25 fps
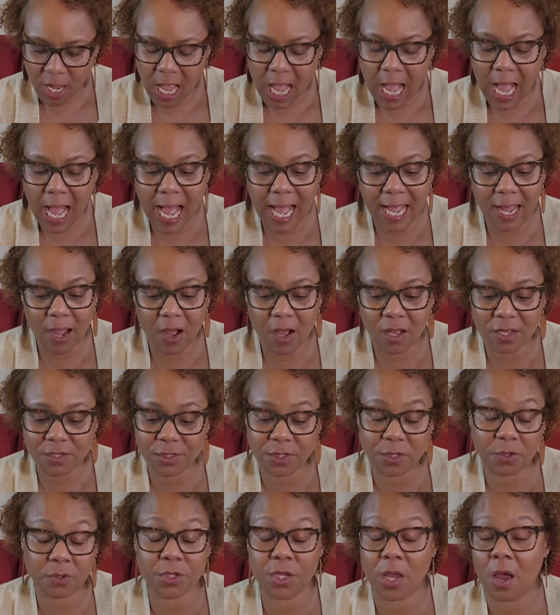I
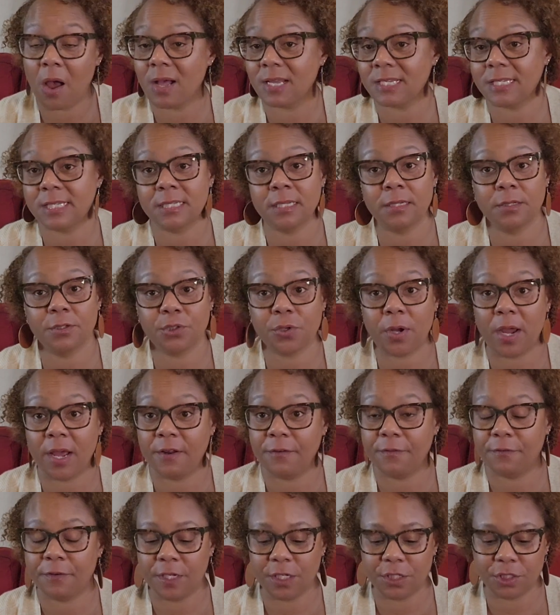also, y'all, still trying to
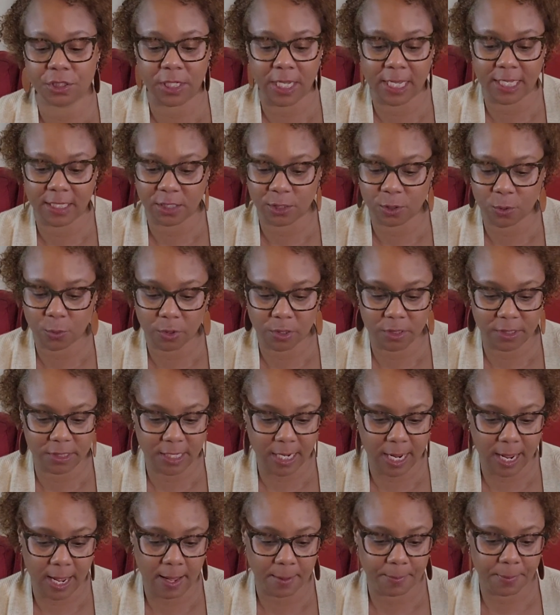finish Layla's quilt
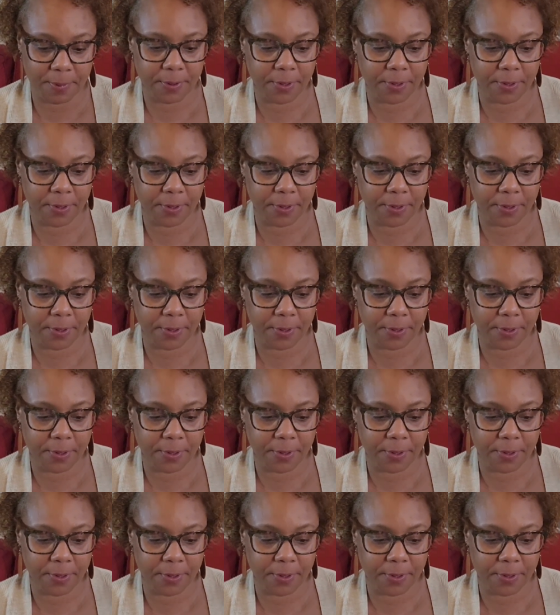top.